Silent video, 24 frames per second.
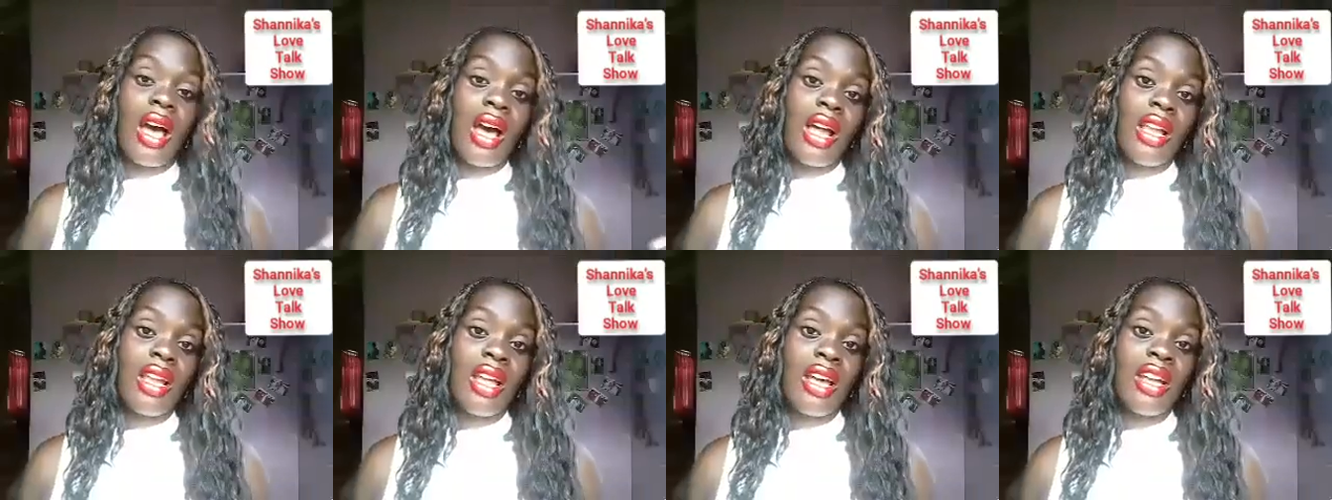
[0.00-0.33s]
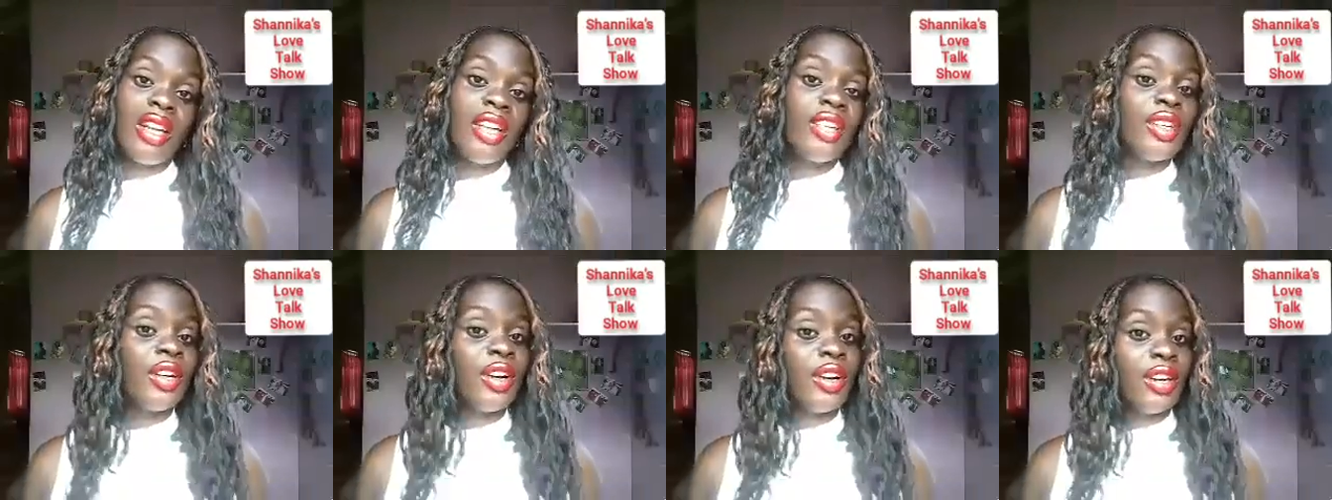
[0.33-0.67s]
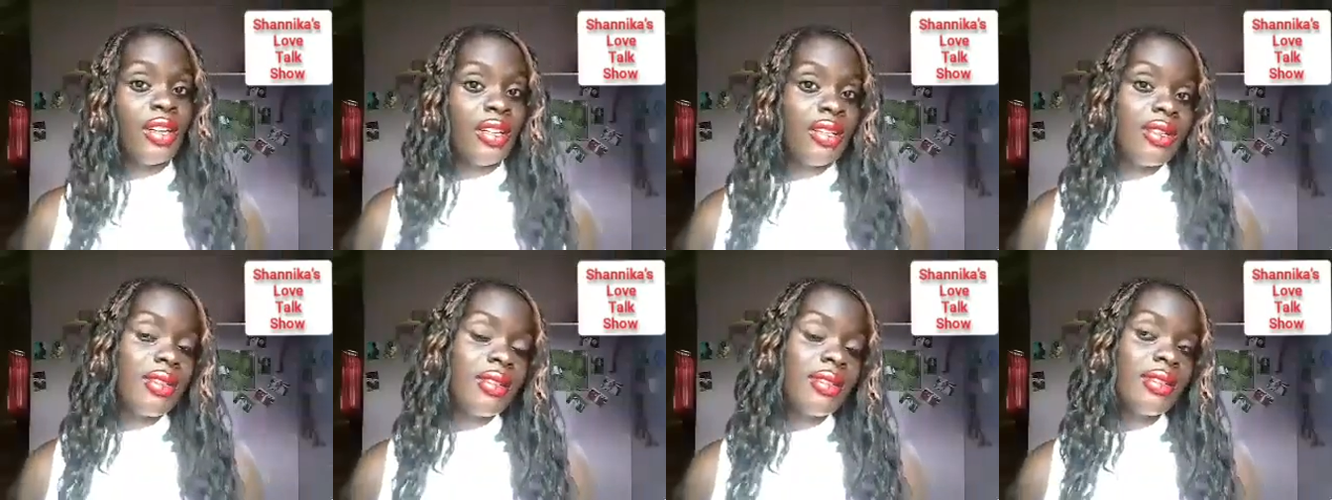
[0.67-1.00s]
a lot of
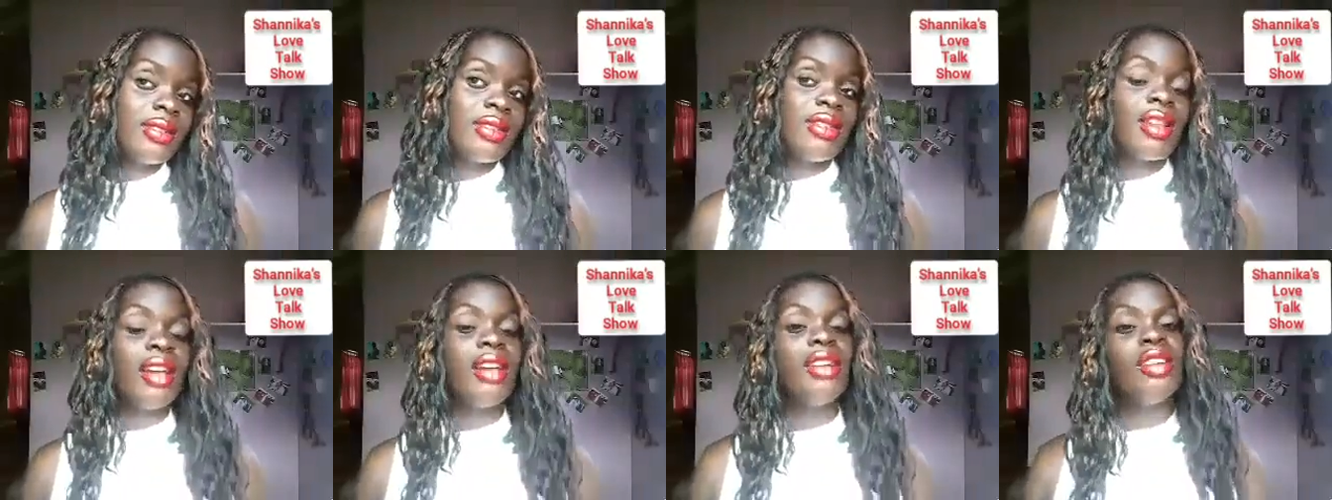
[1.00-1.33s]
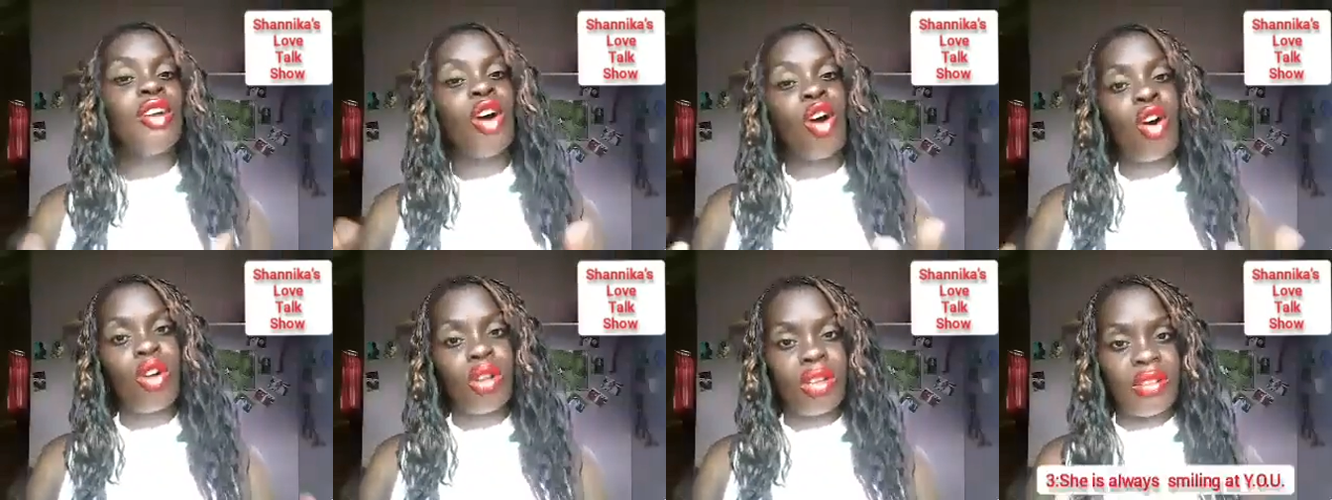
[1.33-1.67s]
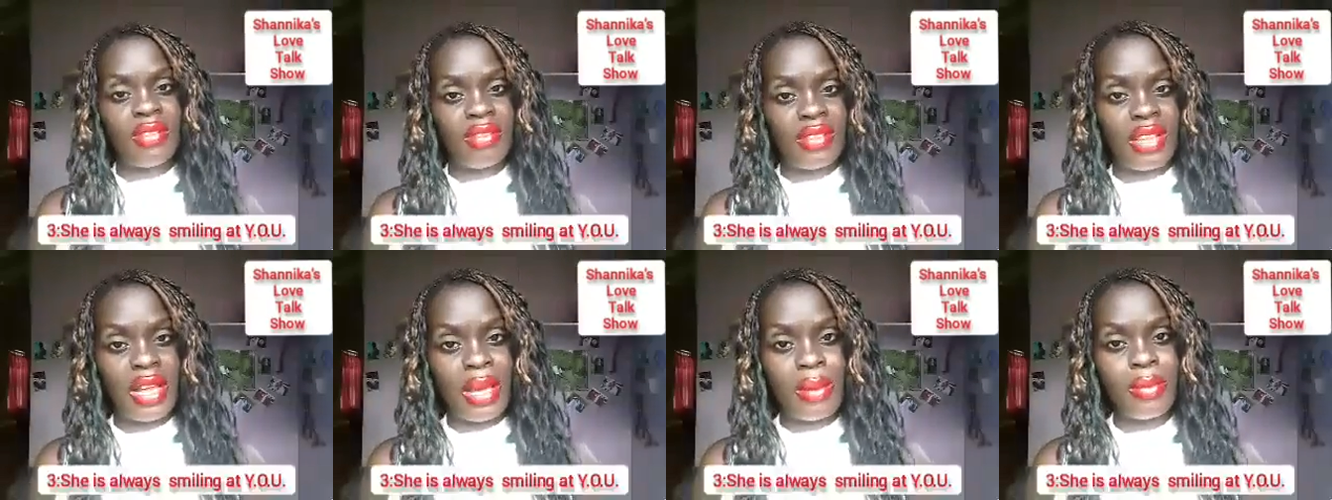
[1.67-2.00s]
girls, not all
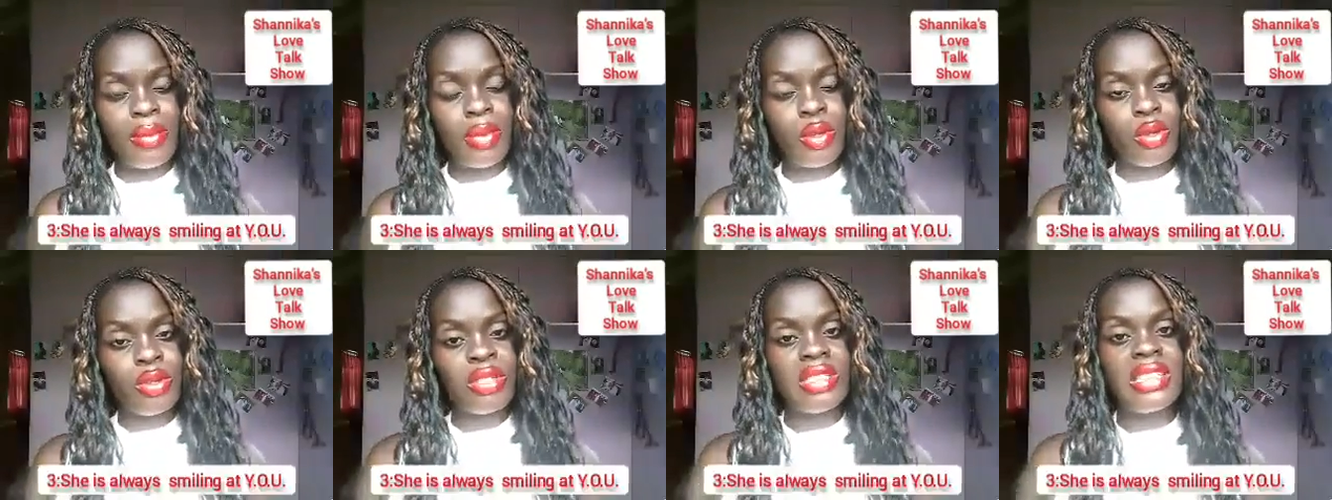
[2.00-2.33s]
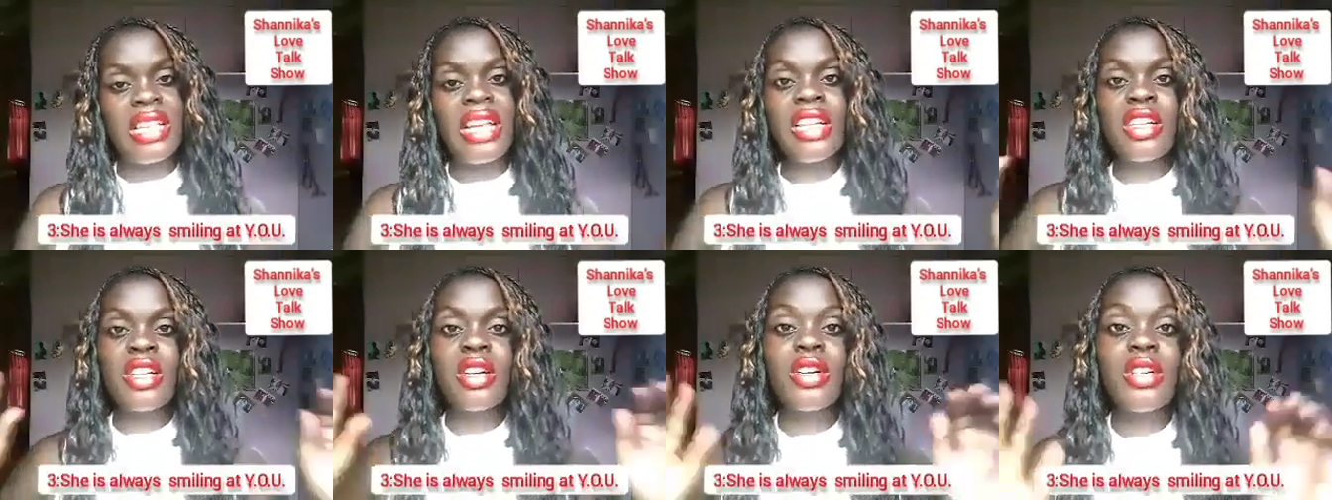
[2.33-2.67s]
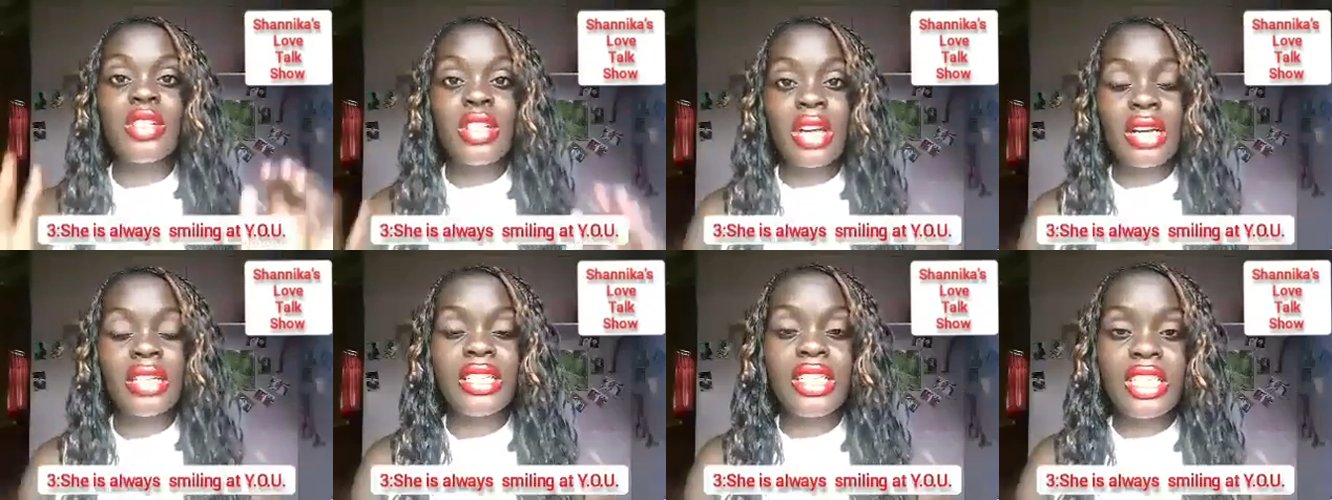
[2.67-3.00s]
of them, those that are
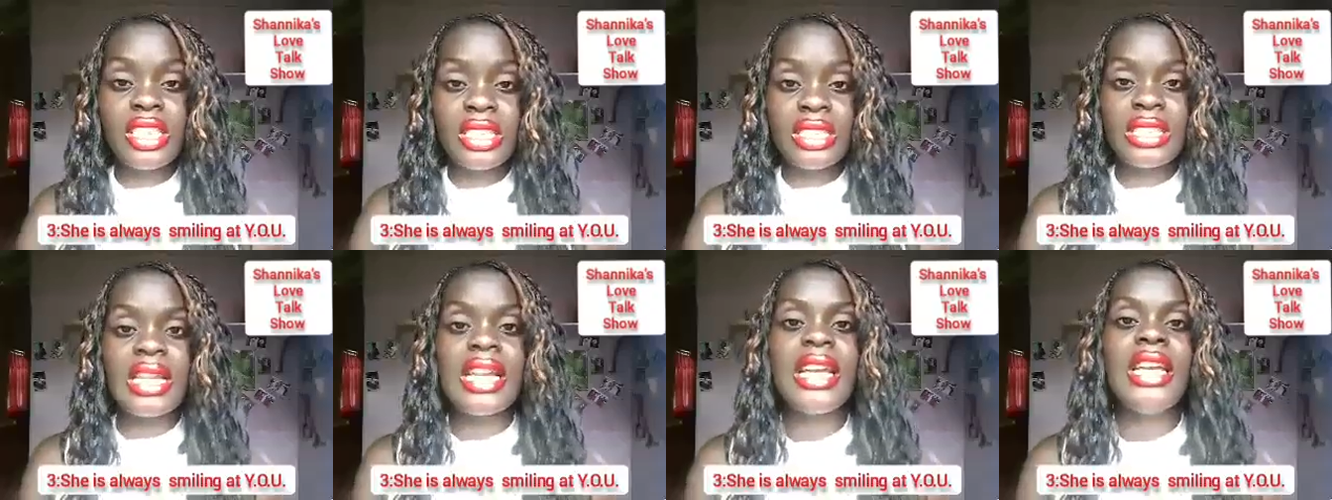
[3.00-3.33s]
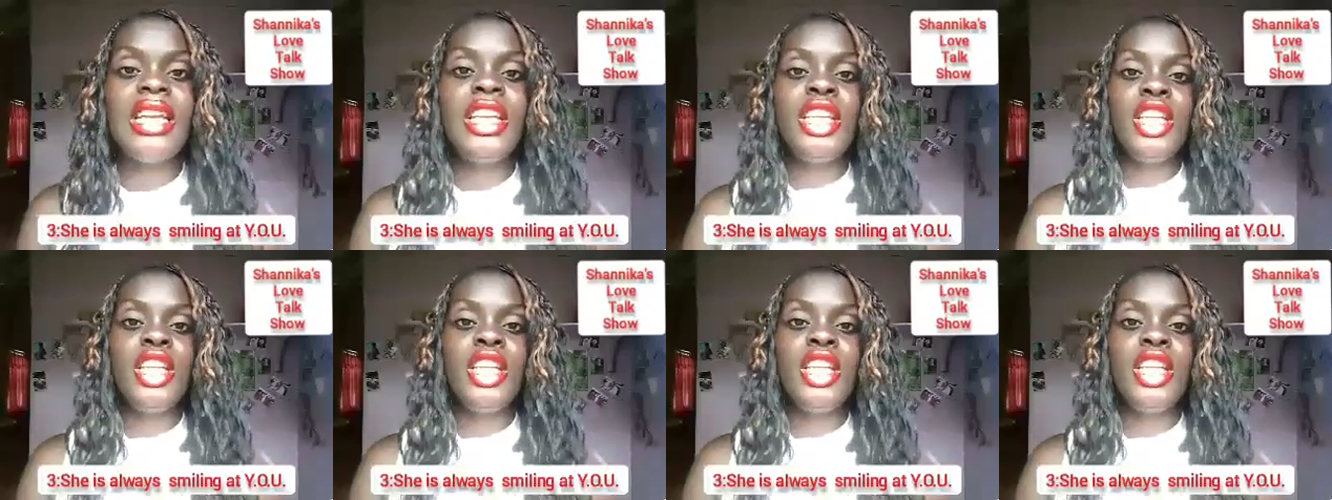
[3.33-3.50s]
not shy,